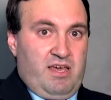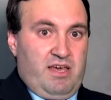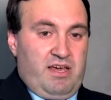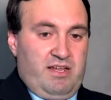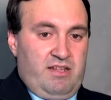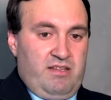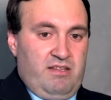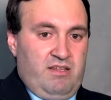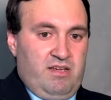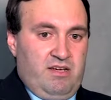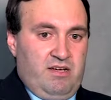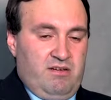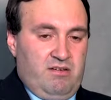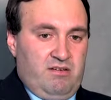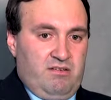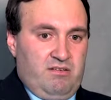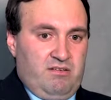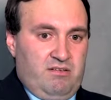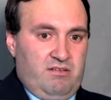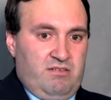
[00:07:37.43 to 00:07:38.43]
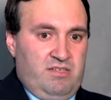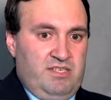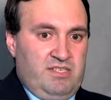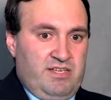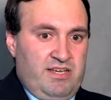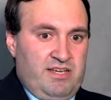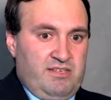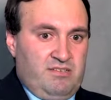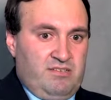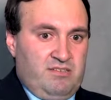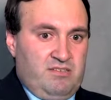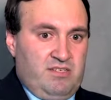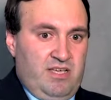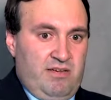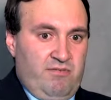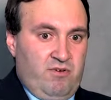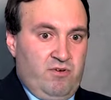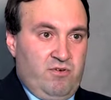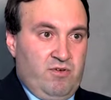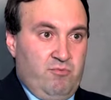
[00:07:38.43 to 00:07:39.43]
And this has
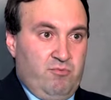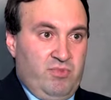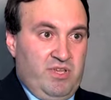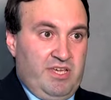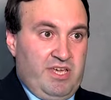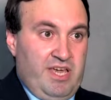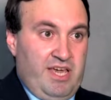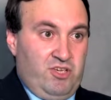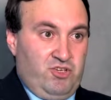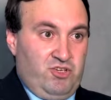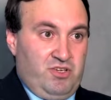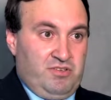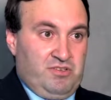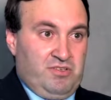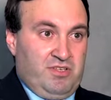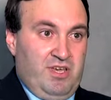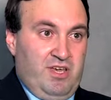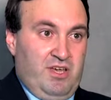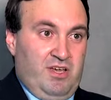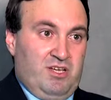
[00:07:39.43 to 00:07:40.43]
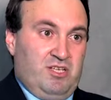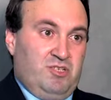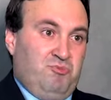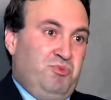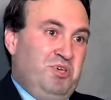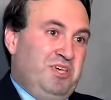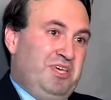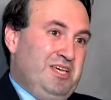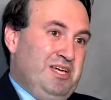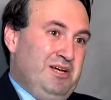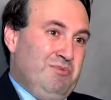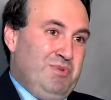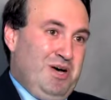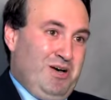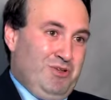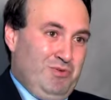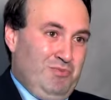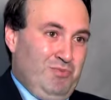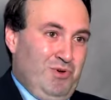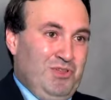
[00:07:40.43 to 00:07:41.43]
several implications. Speaking
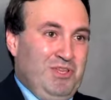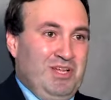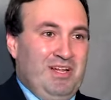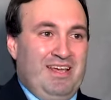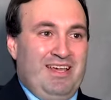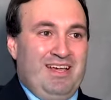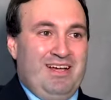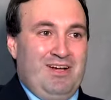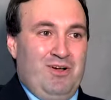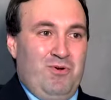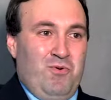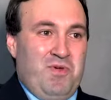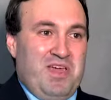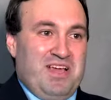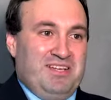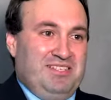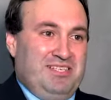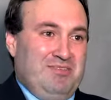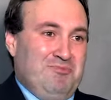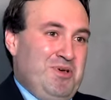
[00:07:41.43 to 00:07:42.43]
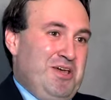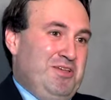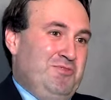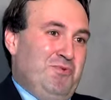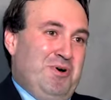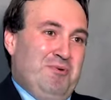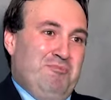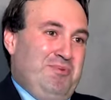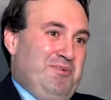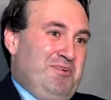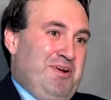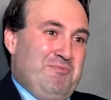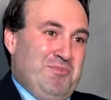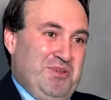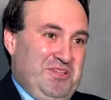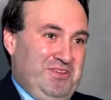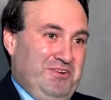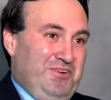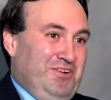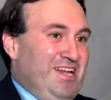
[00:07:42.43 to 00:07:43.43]
about modeling, we estimate one
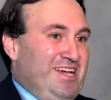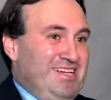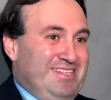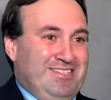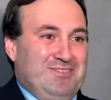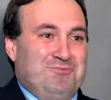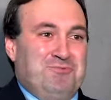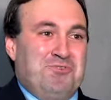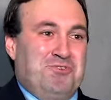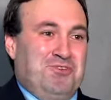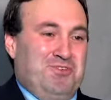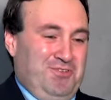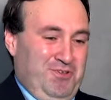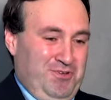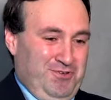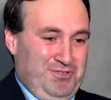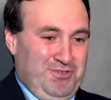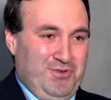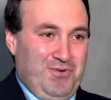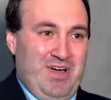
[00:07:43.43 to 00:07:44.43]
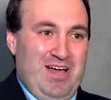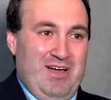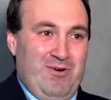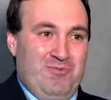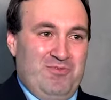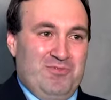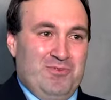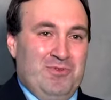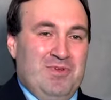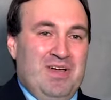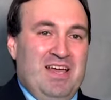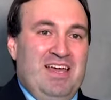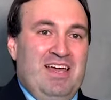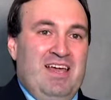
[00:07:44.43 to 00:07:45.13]
parameter less, which is also helpful.